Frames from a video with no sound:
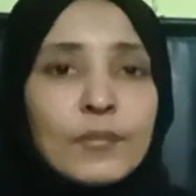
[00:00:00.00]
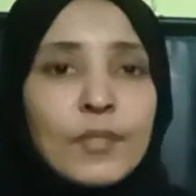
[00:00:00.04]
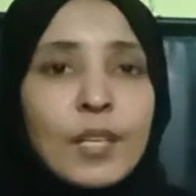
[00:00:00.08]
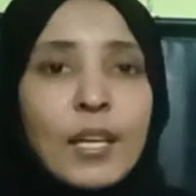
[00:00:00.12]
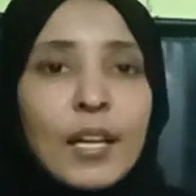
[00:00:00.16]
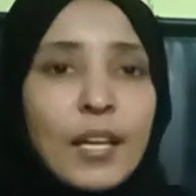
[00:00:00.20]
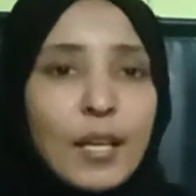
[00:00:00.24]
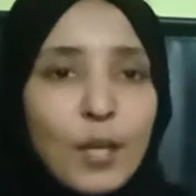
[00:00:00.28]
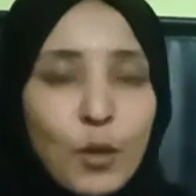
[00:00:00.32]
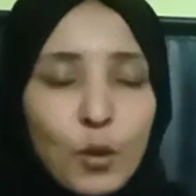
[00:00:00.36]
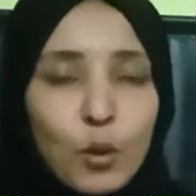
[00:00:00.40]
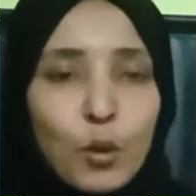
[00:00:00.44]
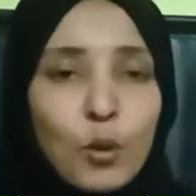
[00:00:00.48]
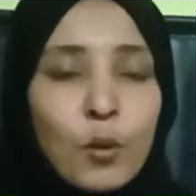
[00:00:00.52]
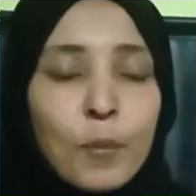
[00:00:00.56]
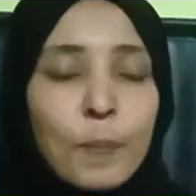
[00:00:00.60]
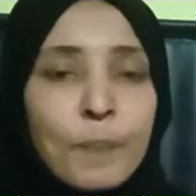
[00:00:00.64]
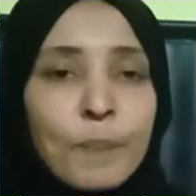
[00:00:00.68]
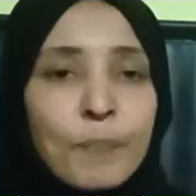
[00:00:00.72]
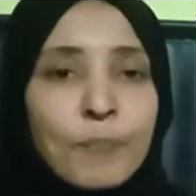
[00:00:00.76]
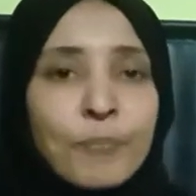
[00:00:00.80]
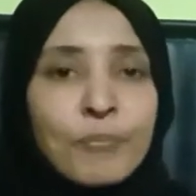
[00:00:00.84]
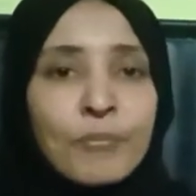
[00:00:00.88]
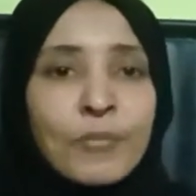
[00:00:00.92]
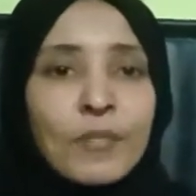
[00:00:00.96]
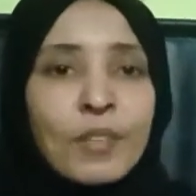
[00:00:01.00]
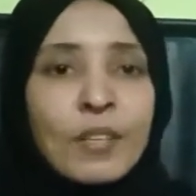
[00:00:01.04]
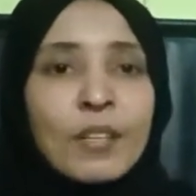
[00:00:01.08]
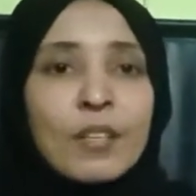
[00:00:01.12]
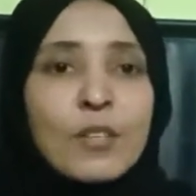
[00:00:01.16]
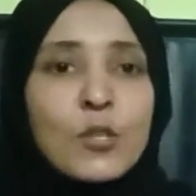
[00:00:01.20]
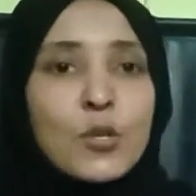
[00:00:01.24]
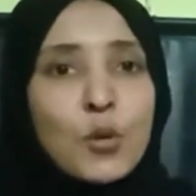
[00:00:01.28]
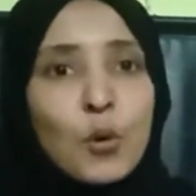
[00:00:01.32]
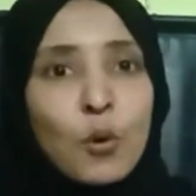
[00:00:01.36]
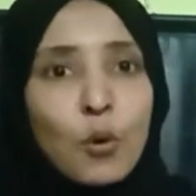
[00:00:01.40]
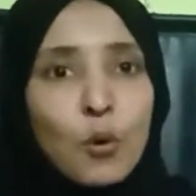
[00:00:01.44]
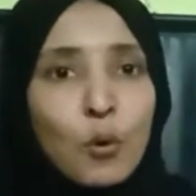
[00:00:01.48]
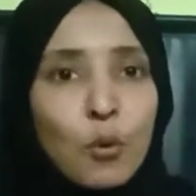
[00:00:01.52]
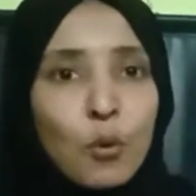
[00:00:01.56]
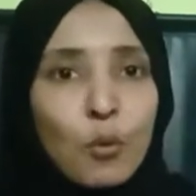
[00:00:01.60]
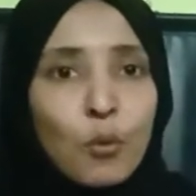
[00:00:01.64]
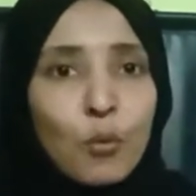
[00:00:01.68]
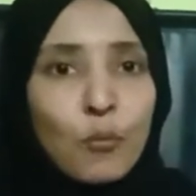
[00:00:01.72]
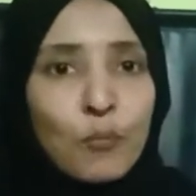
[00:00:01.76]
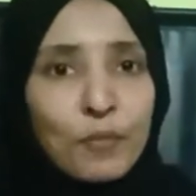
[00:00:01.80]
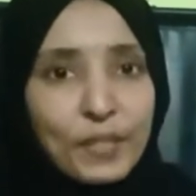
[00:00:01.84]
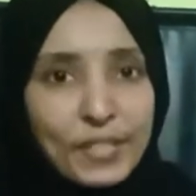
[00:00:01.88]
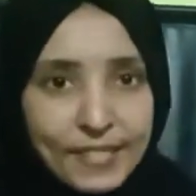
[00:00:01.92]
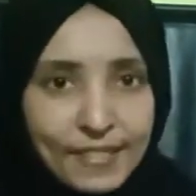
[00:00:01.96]
Hello. So
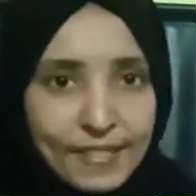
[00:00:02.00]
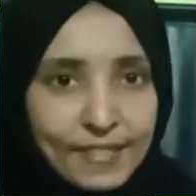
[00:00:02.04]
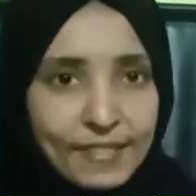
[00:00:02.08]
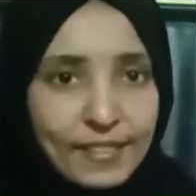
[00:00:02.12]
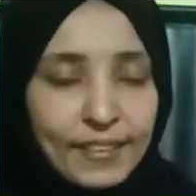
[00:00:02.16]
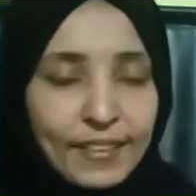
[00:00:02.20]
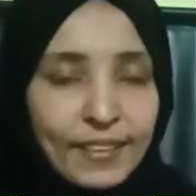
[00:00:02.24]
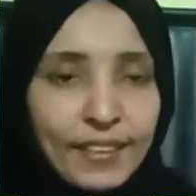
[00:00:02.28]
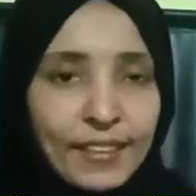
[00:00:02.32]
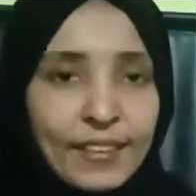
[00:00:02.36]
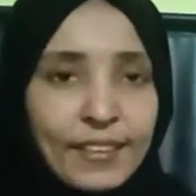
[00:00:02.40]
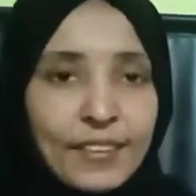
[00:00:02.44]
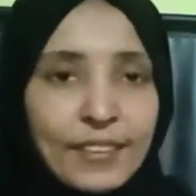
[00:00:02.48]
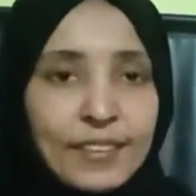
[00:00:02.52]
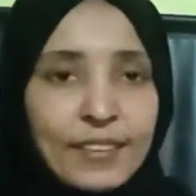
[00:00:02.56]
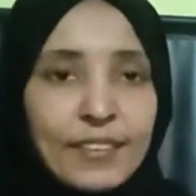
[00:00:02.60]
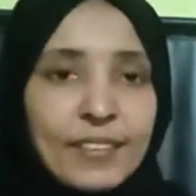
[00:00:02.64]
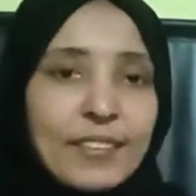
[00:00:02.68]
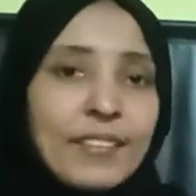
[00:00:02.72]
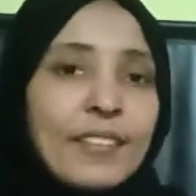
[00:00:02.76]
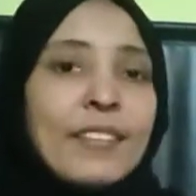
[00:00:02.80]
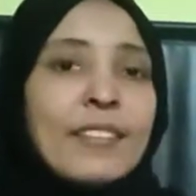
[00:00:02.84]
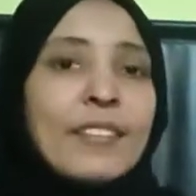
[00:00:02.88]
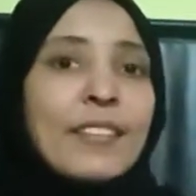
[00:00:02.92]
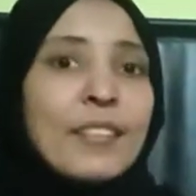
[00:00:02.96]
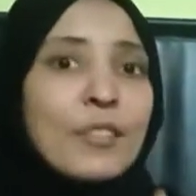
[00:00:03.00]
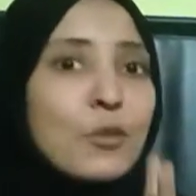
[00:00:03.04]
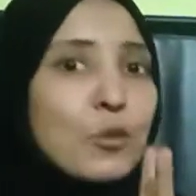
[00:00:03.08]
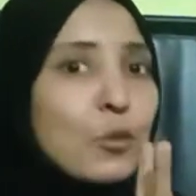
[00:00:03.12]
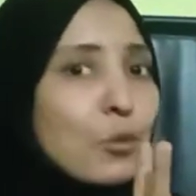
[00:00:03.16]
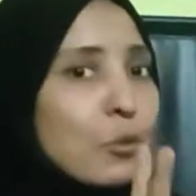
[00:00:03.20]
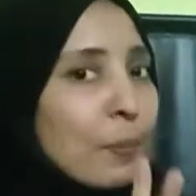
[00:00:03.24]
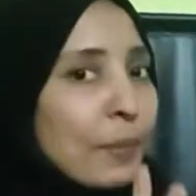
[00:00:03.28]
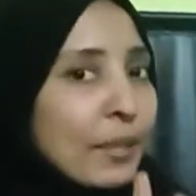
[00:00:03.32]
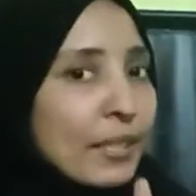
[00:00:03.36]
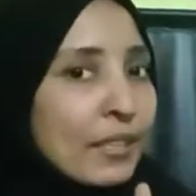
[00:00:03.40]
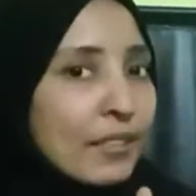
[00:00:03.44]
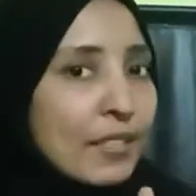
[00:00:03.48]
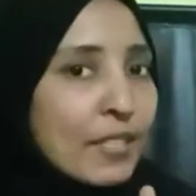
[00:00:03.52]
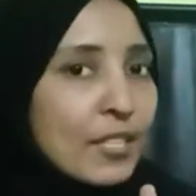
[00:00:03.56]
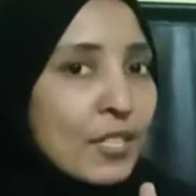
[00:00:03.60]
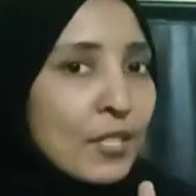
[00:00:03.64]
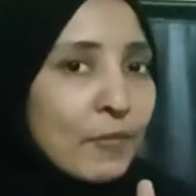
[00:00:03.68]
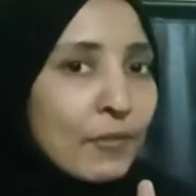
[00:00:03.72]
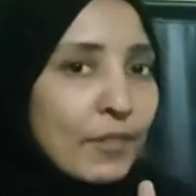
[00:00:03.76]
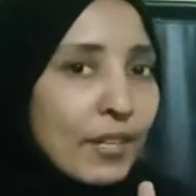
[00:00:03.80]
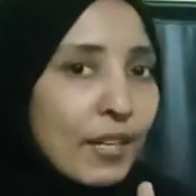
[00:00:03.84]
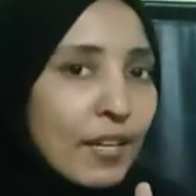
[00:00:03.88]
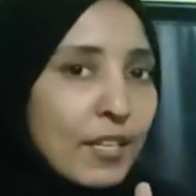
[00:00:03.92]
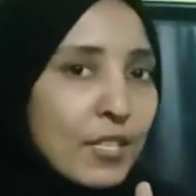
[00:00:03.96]
we studied the two methods of
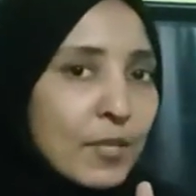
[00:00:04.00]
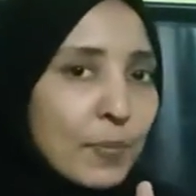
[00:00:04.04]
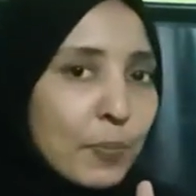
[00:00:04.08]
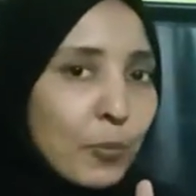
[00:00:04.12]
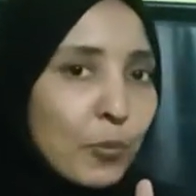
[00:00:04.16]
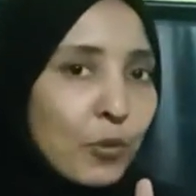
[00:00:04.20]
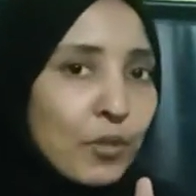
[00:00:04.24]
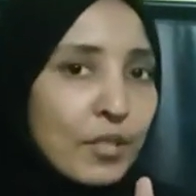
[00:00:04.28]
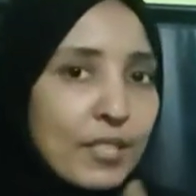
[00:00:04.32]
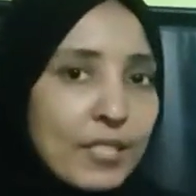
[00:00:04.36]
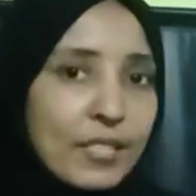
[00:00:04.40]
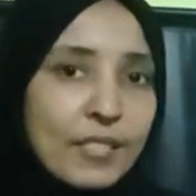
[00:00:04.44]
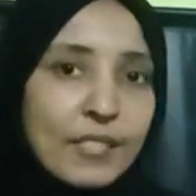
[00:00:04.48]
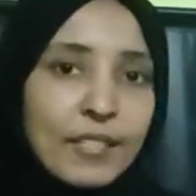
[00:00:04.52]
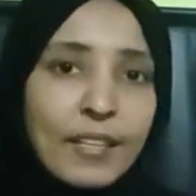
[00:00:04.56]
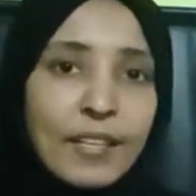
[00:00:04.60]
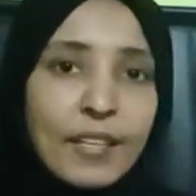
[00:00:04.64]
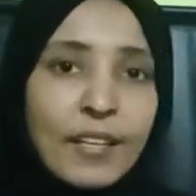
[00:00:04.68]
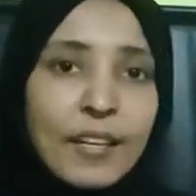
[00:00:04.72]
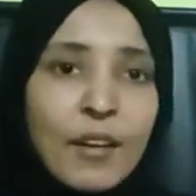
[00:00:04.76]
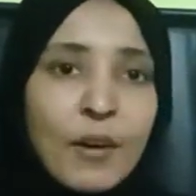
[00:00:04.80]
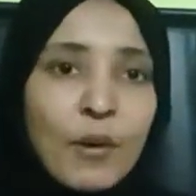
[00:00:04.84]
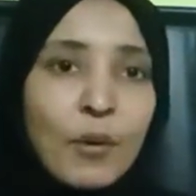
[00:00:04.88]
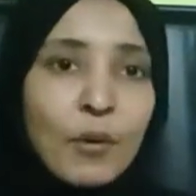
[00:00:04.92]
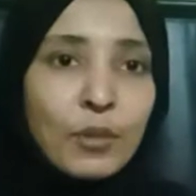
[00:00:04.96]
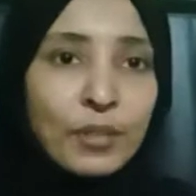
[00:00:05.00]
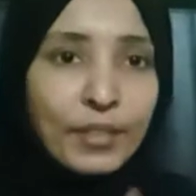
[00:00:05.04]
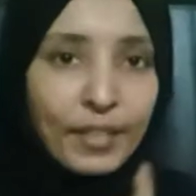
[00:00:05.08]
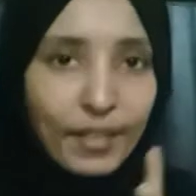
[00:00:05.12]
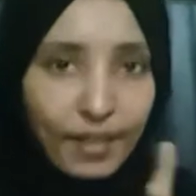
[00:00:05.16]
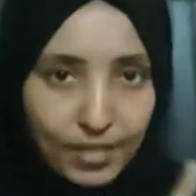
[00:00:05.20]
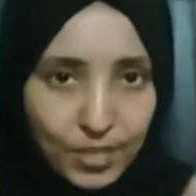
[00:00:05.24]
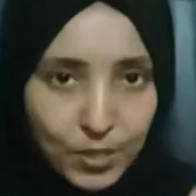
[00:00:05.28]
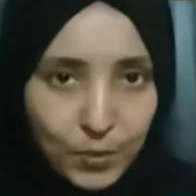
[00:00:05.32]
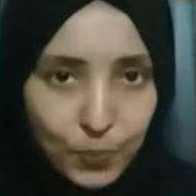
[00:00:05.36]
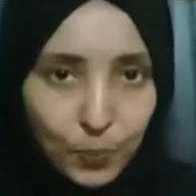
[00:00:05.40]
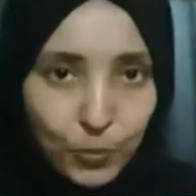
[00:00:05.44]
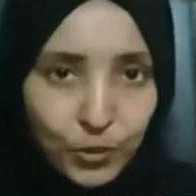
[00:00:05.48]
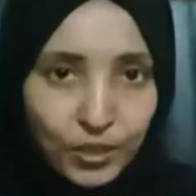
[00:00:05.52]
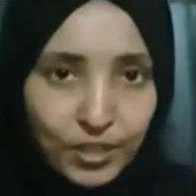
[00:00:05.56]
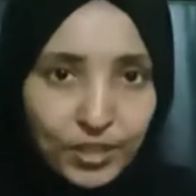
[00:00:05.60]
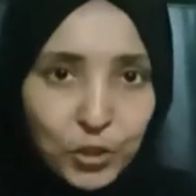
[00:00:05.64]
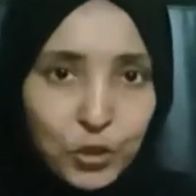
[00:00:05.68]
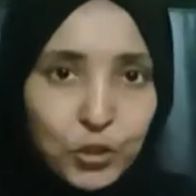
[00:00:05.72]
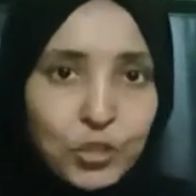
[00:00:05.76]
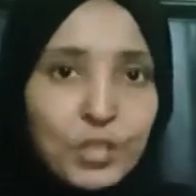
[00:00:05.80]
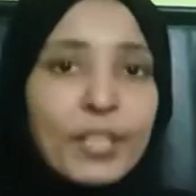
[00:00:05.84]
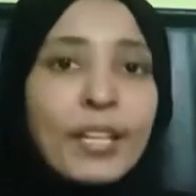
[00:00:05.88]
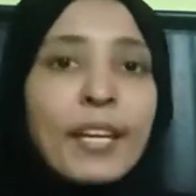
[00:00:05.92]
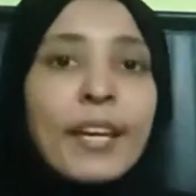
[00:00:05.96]
transport or
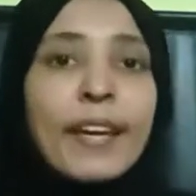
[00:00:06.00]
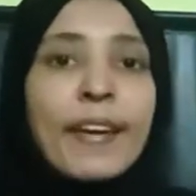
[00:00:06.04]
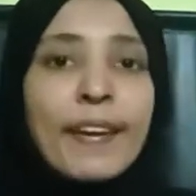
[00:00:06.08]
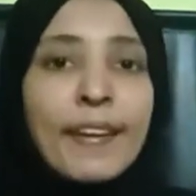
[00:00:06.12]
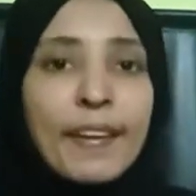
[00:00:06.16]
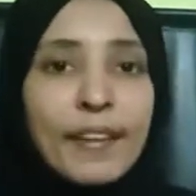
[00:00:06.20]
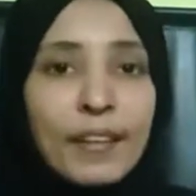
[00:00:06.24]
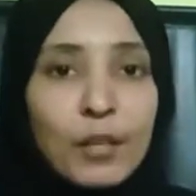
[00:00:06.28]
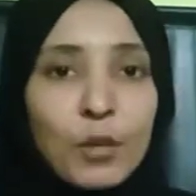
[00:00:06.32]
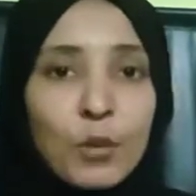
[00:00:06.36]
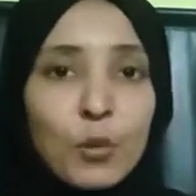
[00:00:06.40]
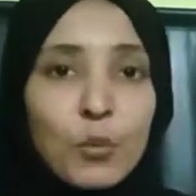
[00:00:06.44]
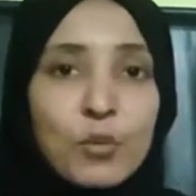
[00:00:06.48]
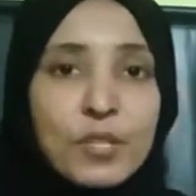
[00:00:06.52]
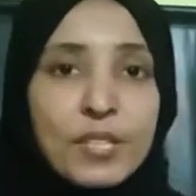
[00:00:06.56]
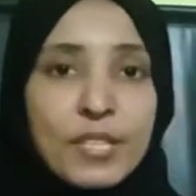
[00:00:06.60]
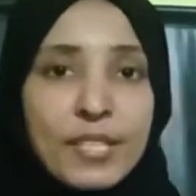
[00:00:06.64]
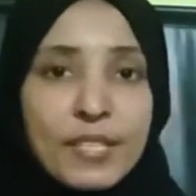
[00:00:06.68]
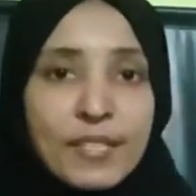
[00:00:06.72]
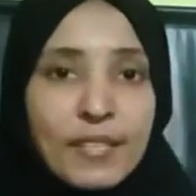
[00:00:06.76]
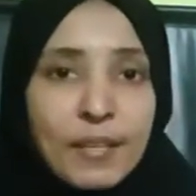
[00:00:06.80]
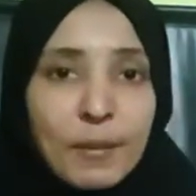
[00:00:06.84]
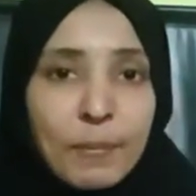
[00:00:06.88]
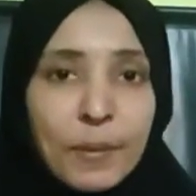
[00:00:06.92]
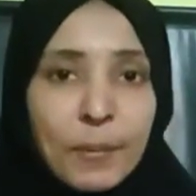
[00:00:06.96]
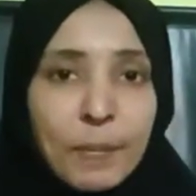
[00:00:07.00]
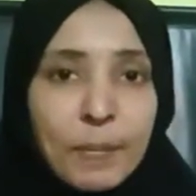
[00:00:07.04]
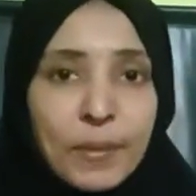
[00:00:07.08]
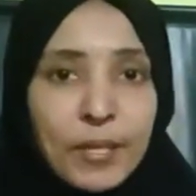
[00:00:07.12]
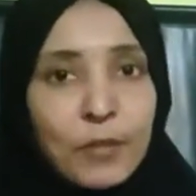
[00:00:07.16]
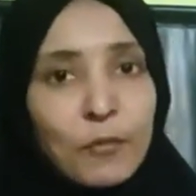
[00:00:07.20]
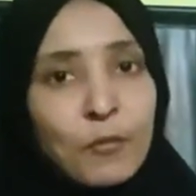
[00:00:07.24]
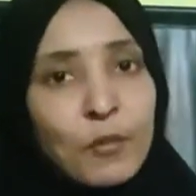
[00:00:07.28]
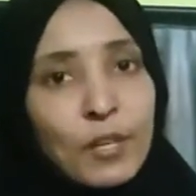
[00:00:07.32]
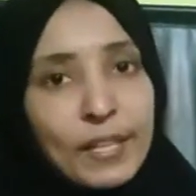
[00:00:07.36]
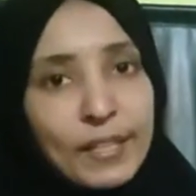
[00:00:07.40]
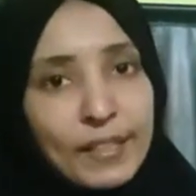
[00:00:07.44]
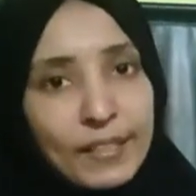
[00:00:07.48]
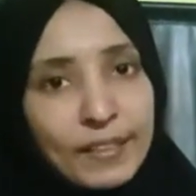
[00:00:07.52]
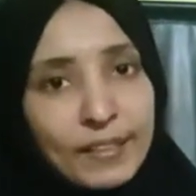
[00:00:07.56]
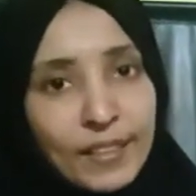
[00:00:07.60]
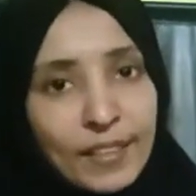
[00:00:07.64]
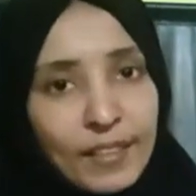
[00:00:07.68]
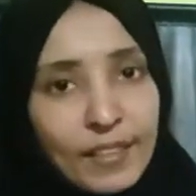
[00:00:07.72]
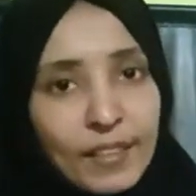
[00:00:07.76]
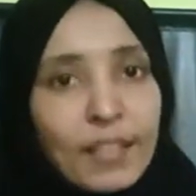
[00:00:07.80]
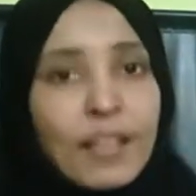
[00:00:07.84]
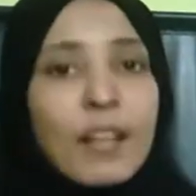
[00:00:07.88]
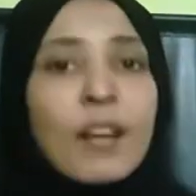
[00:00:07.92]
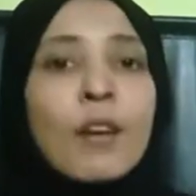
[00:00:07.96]
transportation across the cell membrane. What are
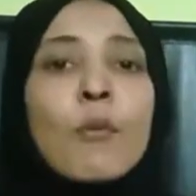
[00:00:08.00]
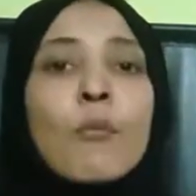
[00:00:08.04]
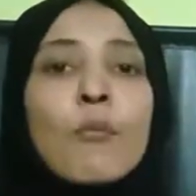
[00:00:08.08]
they?